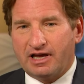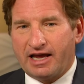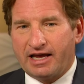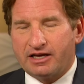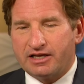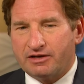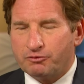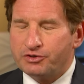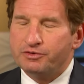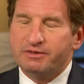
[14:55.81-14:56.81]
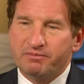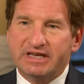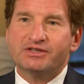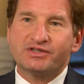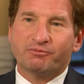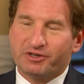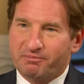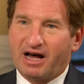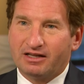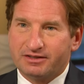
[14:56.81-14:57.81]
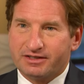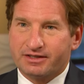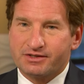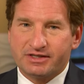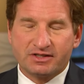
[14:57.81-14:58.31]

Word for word: And, and when you demean someone in politics,